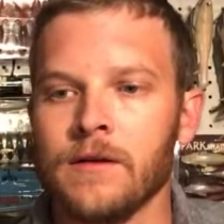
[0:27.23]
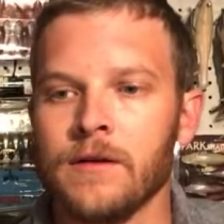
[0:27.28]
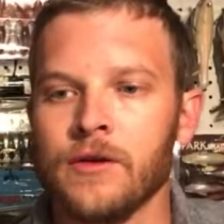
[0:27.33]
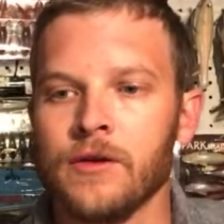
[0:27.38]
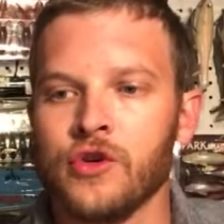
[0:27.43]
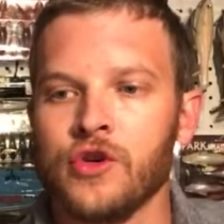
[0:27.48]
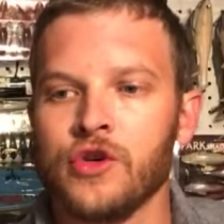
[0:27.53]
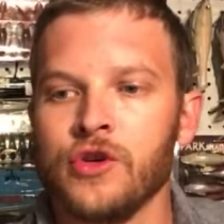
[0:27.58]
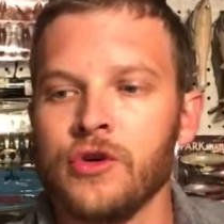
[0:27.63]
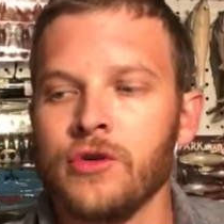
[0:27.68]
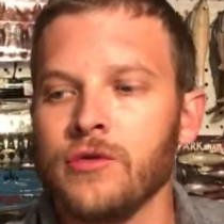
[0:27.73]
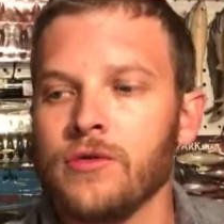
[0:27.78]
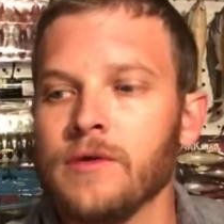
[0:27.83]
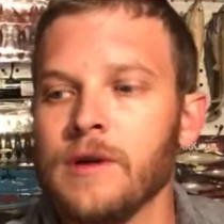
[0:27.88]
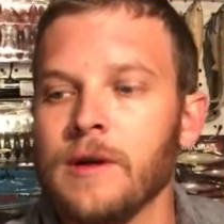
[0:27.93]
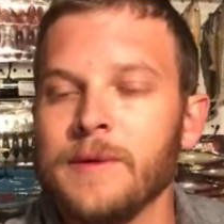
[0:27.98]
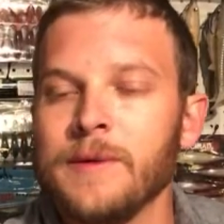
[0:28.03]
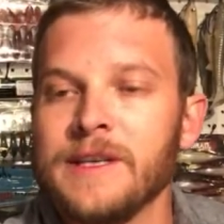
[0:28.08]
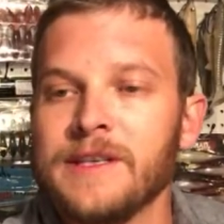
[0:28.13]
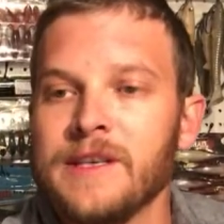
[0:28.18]
Shoot, let
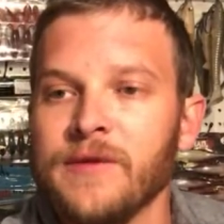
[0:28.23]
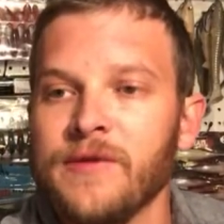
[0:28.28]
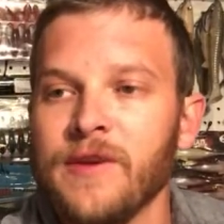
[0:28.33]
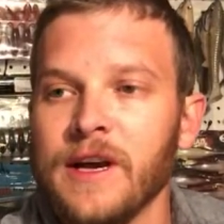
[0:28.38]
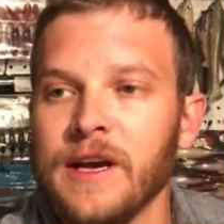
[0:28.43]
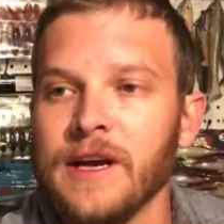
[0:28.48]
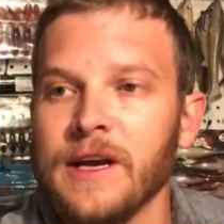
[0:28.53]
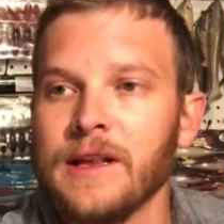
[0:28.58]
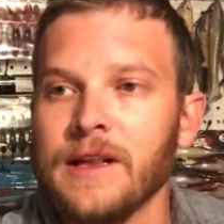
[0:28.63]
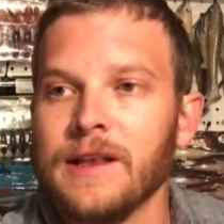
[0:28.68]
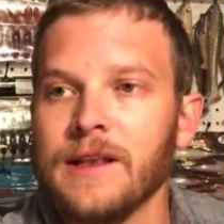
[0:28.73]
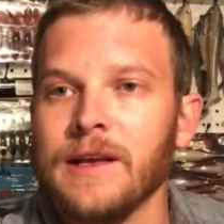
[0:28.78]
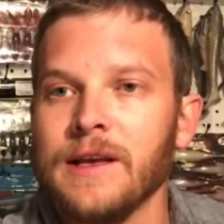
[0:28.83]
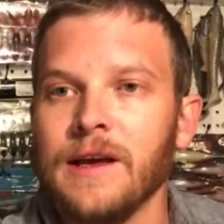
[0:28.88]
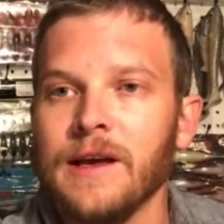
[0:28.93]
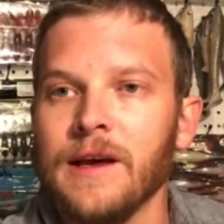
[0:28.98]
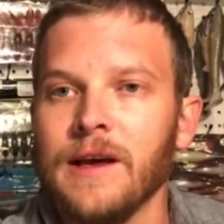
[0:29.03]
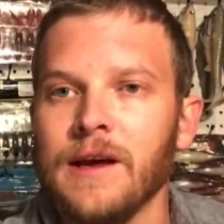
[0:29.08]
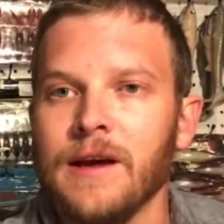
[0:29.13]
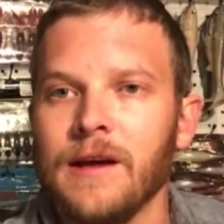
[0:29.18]
me see if I can get
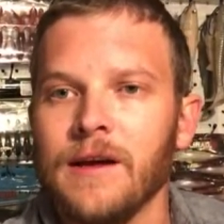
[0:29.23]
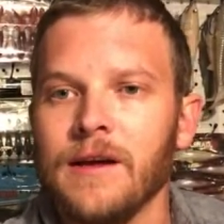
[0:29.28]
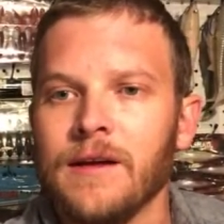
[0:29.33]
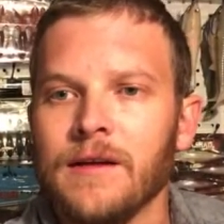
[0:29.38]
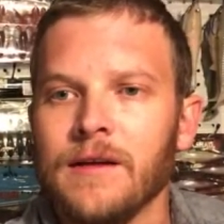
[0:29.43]
the